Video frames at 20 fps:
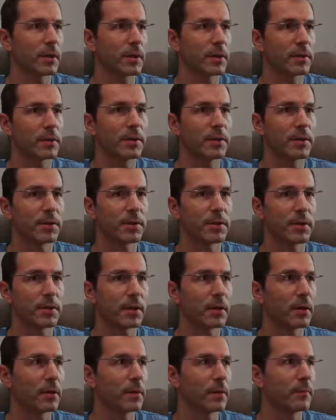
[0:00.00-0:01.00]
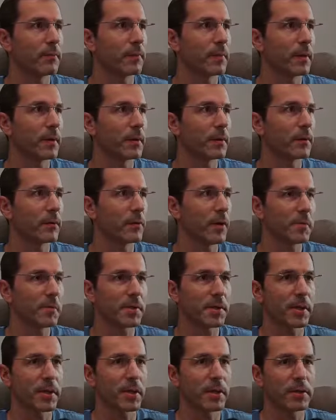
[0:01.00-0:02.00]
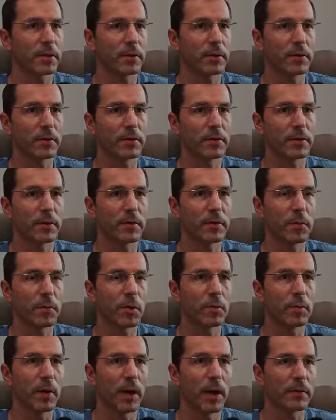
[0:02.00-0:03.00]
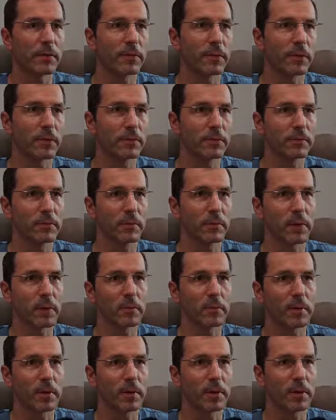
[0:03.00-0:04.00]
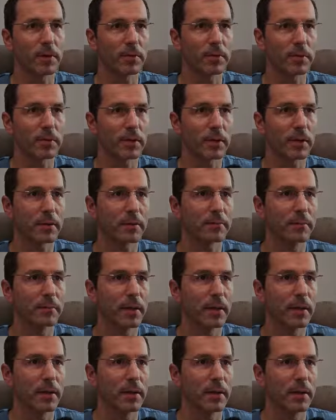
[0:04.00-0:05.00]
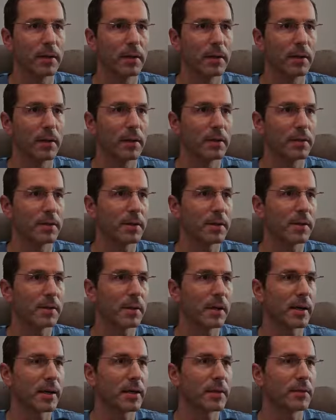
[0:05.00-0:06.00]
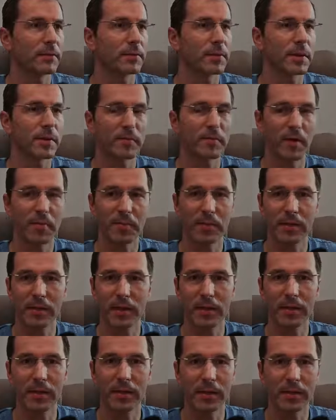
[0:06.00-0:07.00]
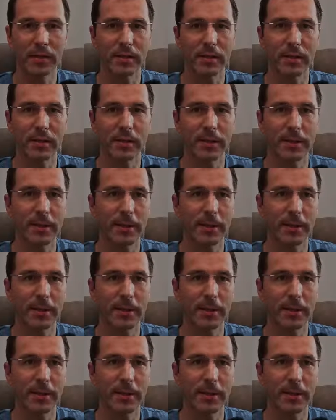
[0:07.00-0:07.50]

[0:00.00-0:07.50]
this website on the mobile phone, because design of this website is